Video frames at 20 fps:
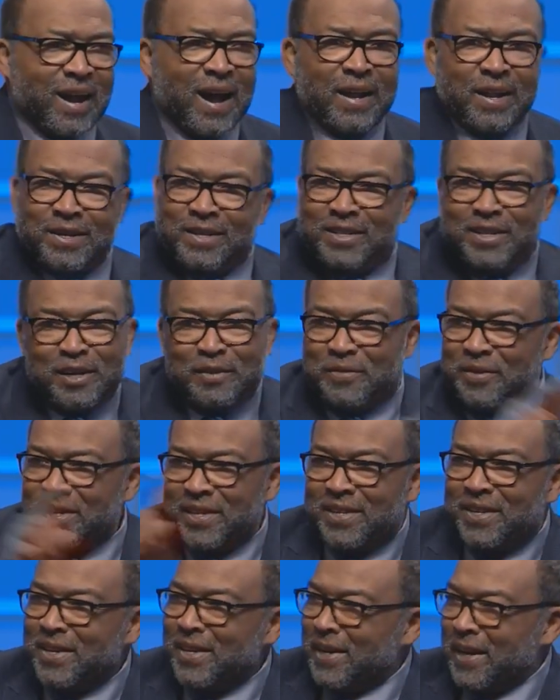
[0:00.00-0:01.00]
got a
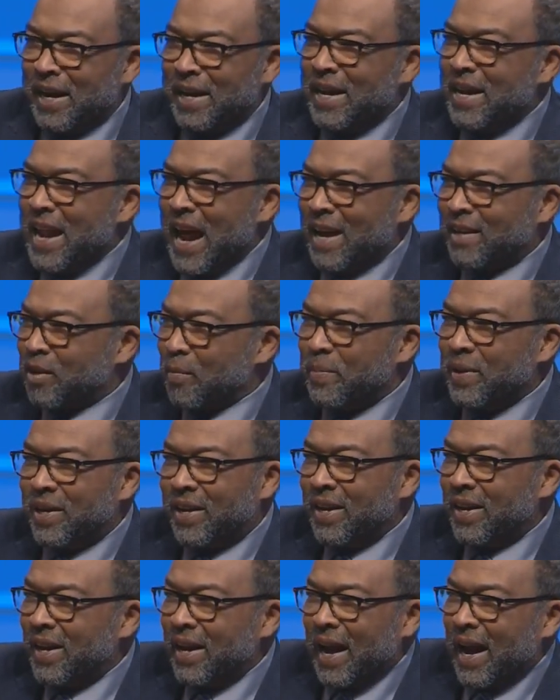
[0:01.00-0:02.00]
DVD, and He has a
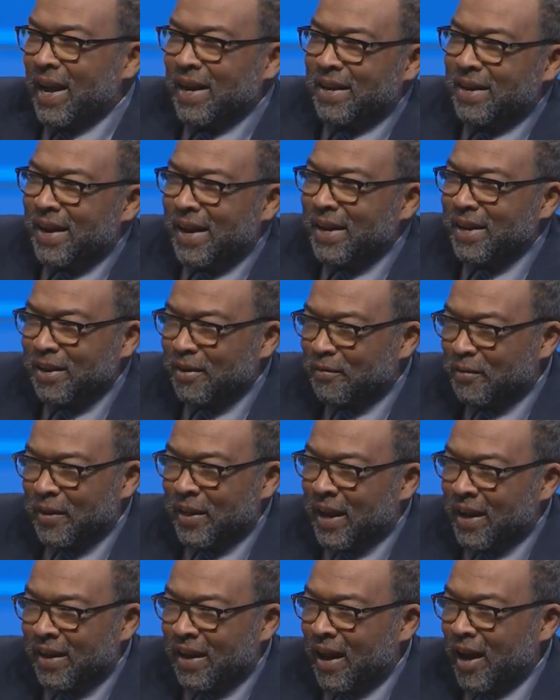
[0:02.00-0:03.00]
beginning and an ending for
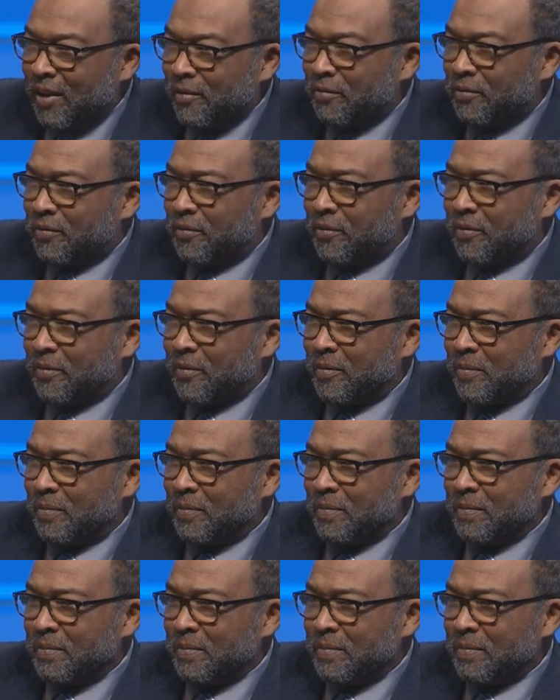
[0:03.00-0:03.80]
that life.